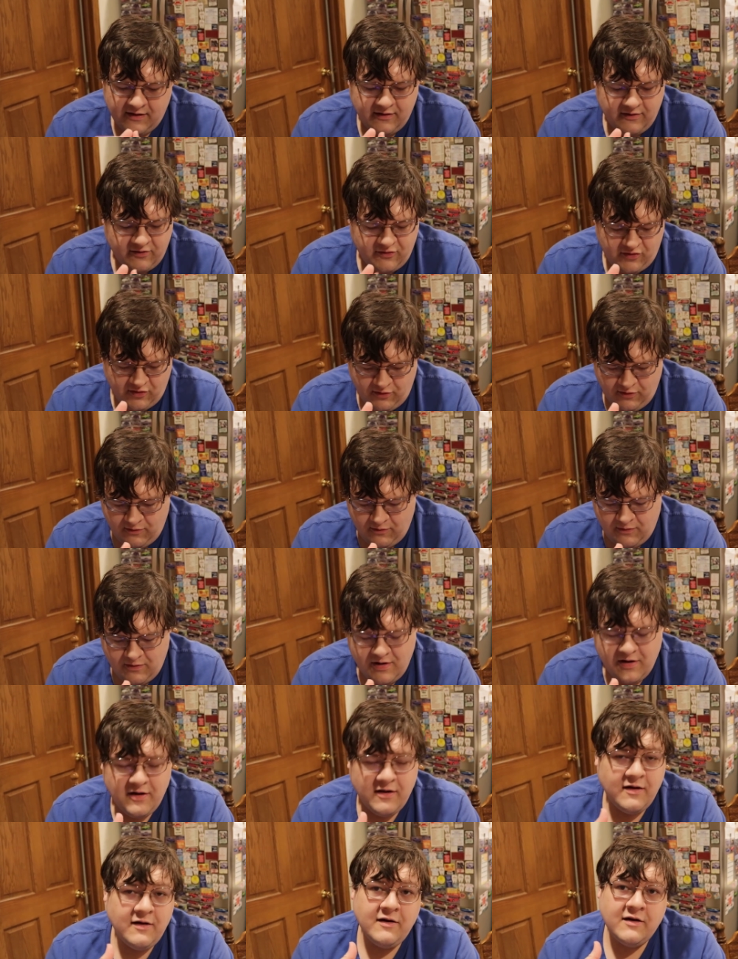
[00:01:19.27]
so
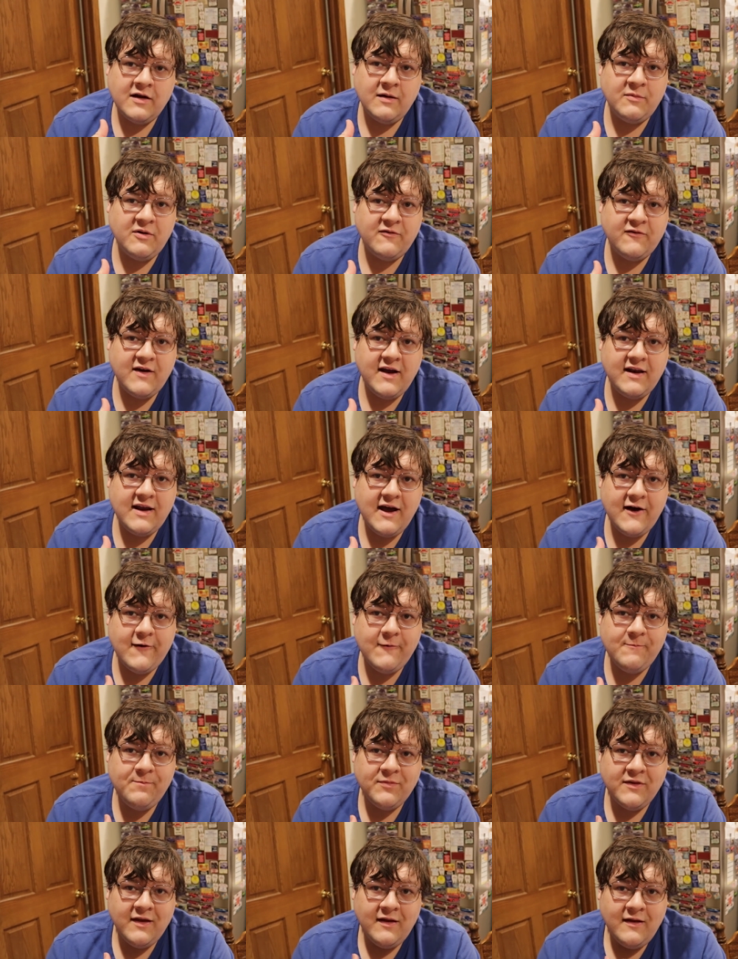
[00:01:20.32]
come to find
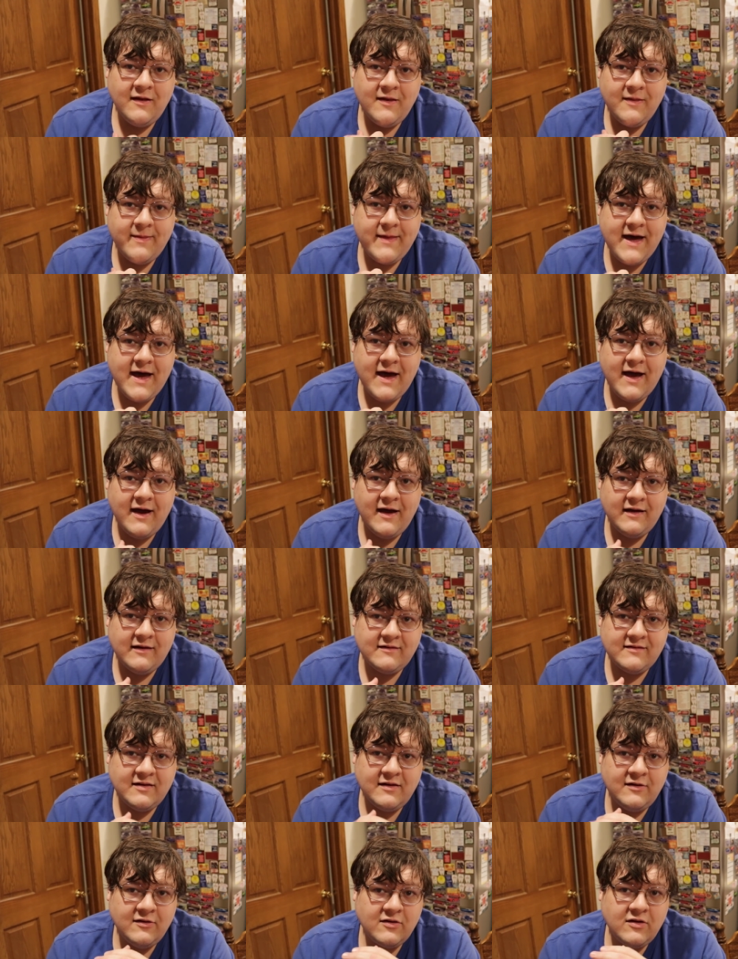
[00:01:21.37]
out
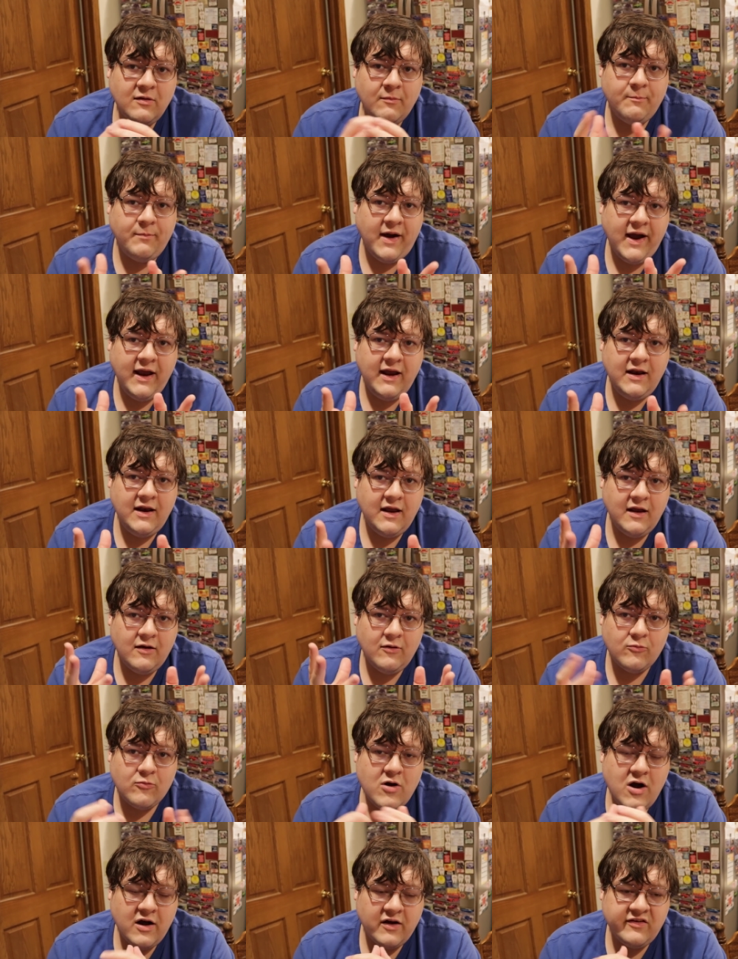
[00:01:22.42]
that
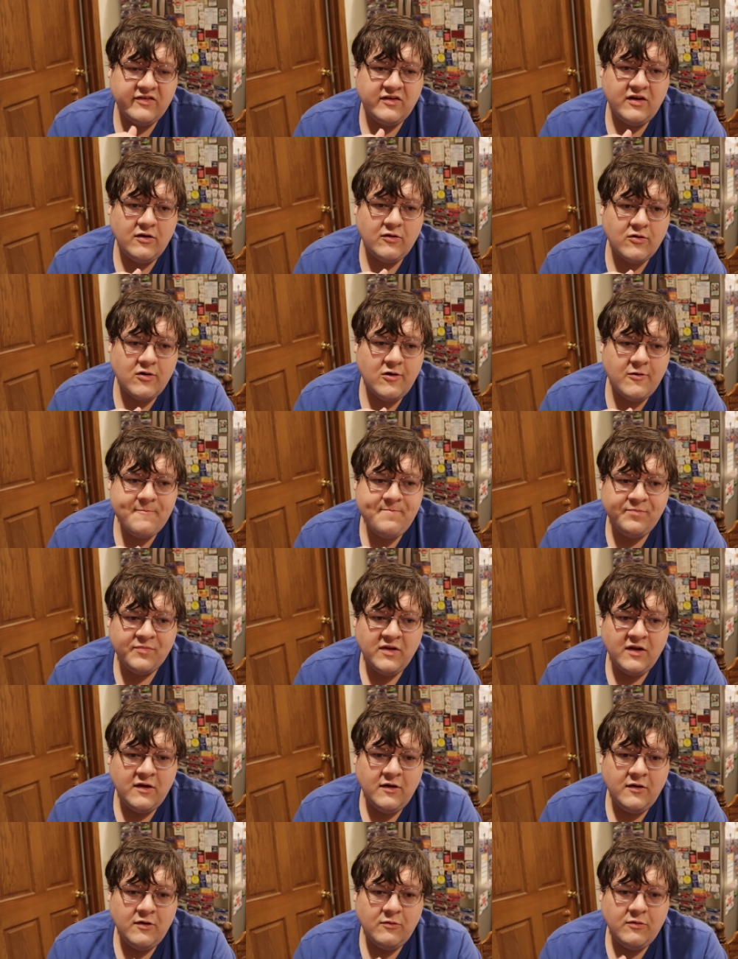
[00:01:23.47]
combining Rock Synchro
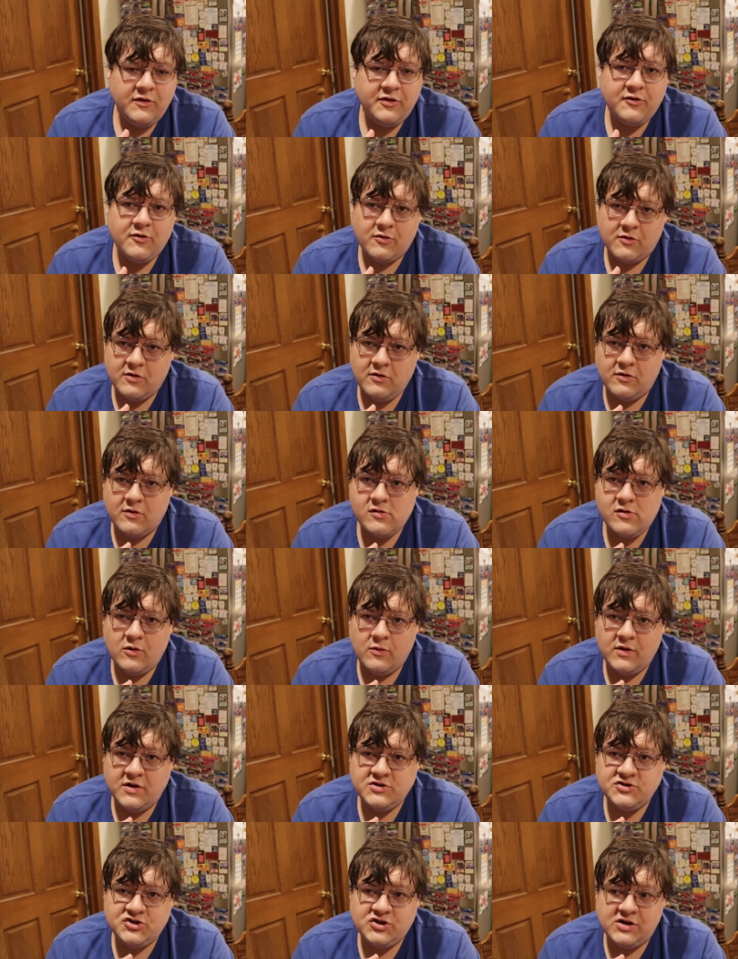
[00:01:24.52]
with your Go Go Go
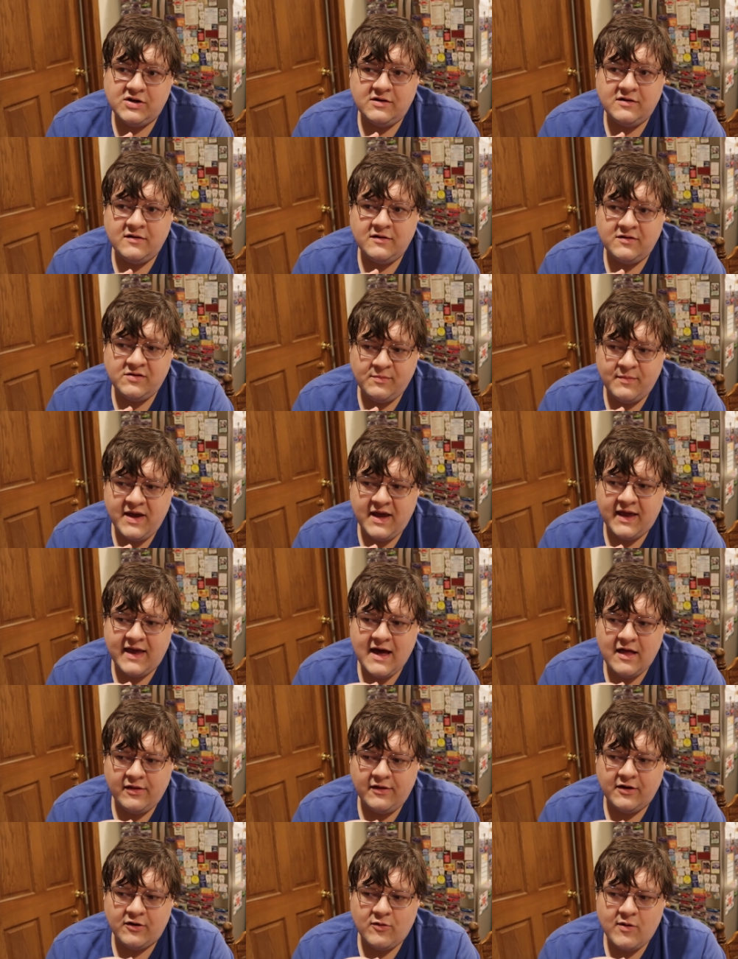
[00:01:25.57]
engine to make
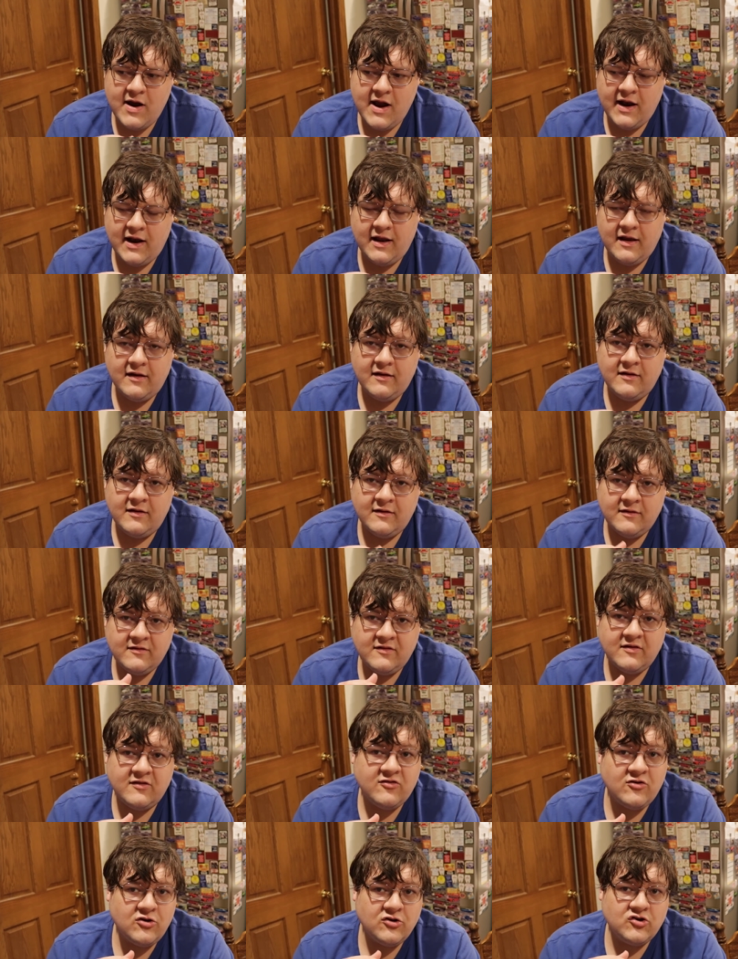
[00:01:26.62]
Gallant Granite to
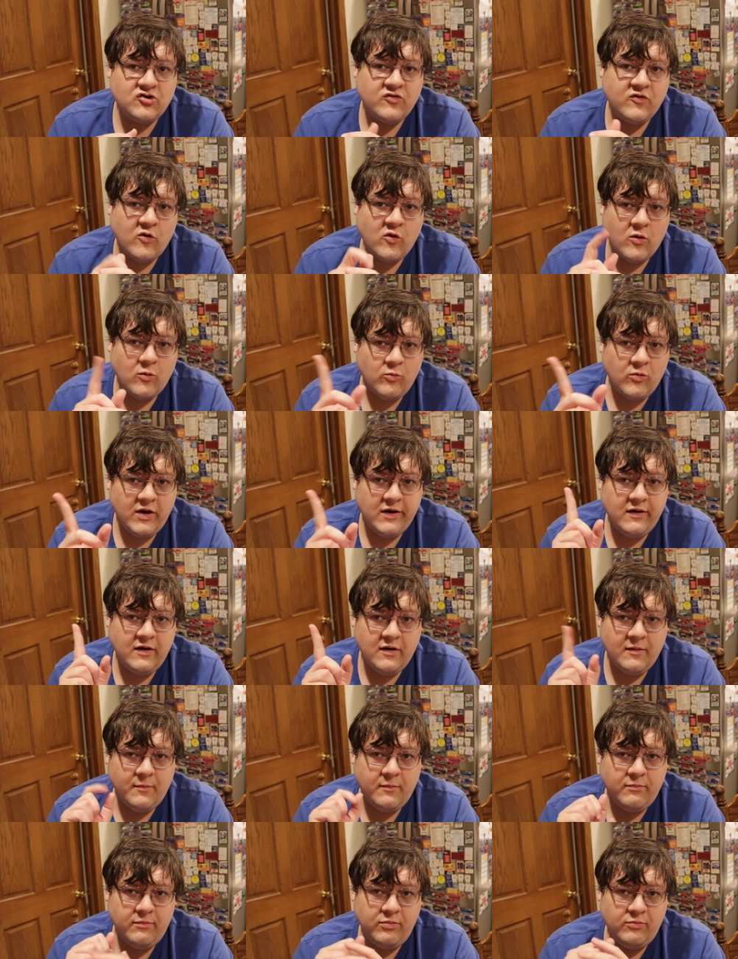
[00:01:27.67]
search for
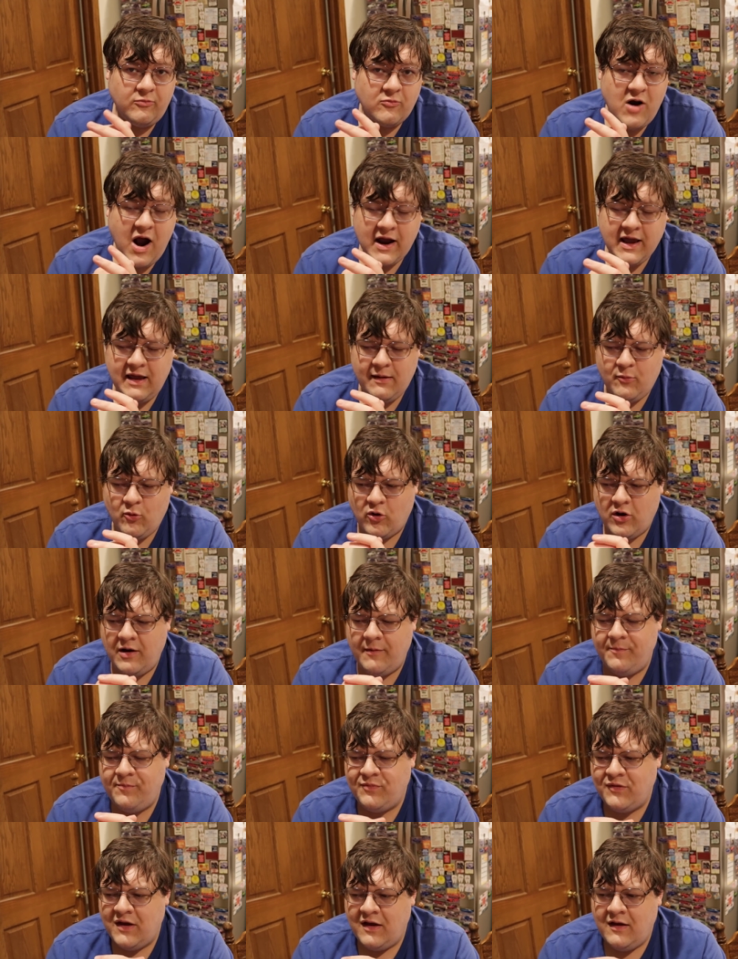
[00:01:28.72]
one Rocky Boy
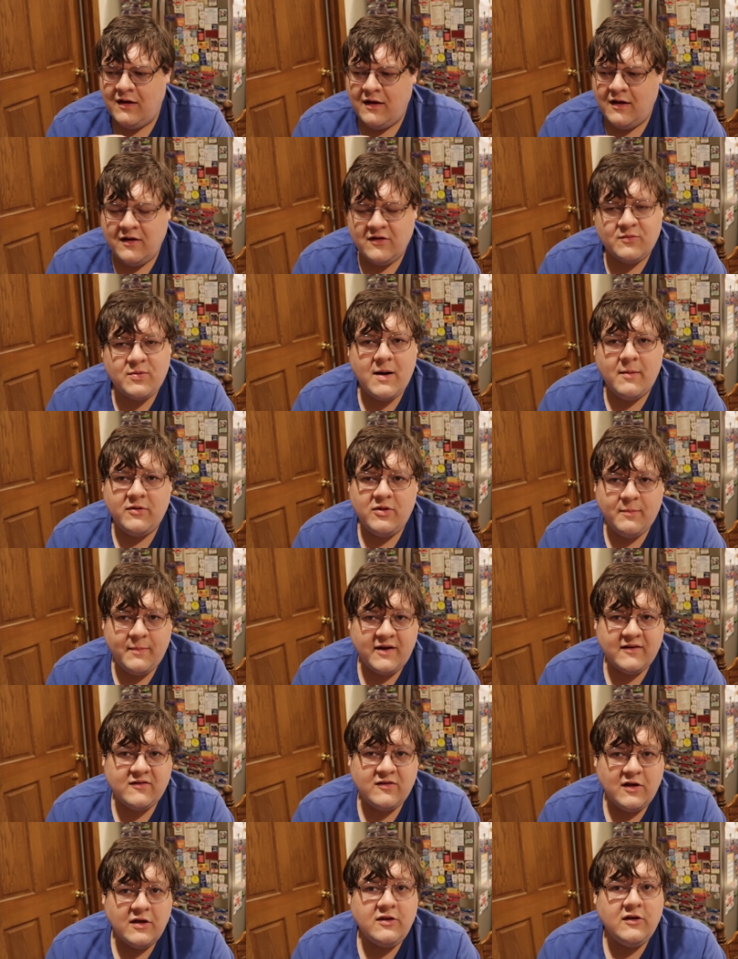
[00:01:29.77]
is probably the
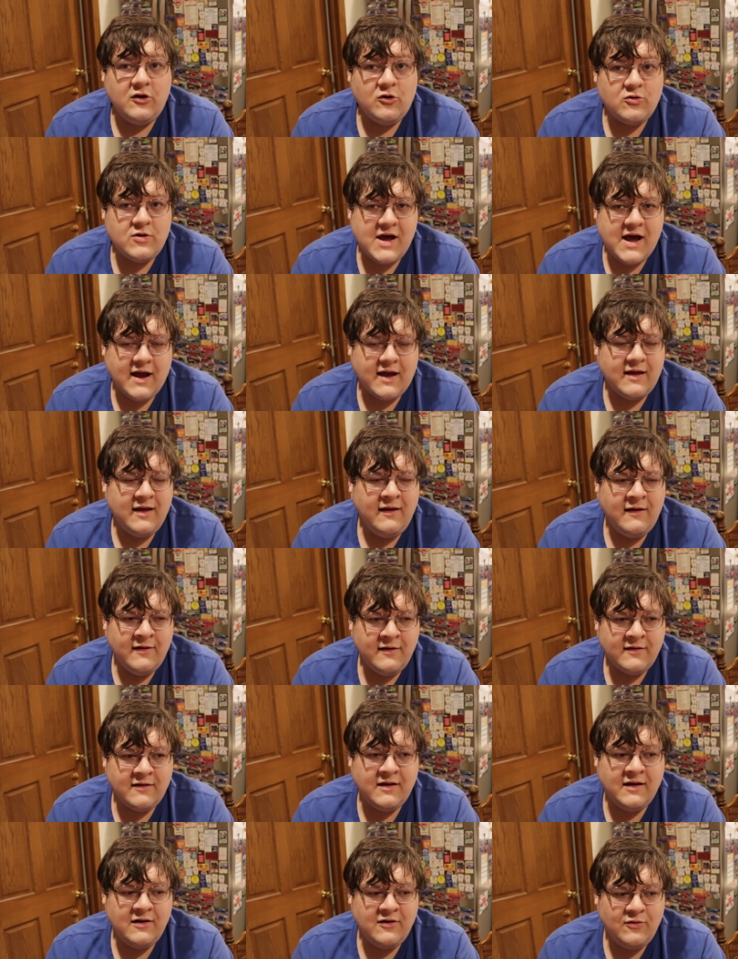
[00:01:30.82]
best thing that your deck
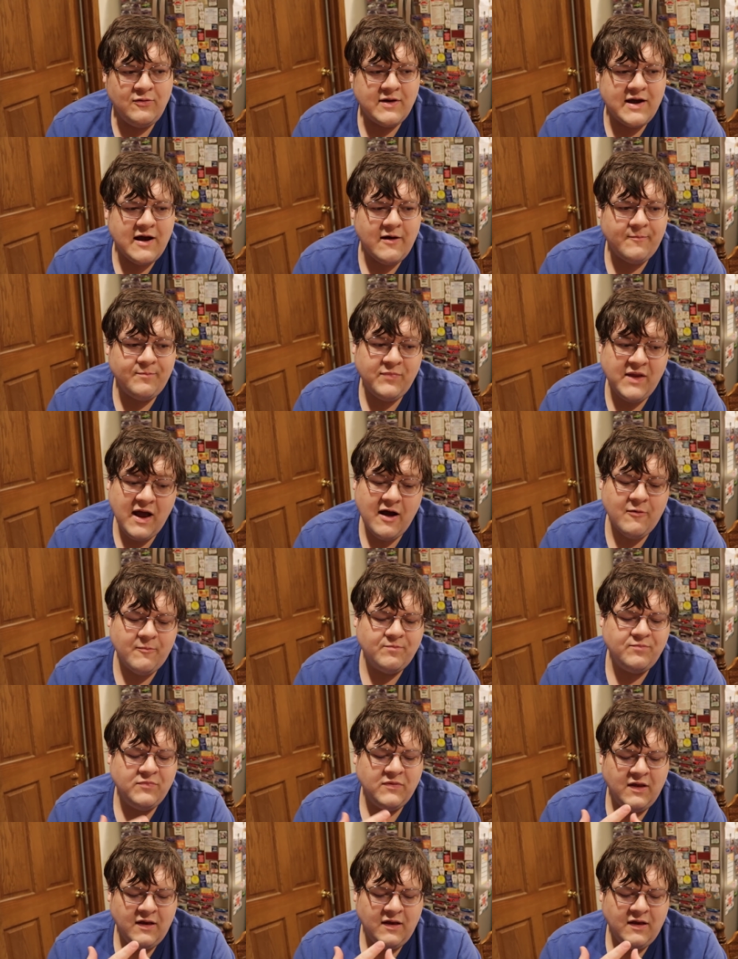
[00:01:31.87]
can do now. Now,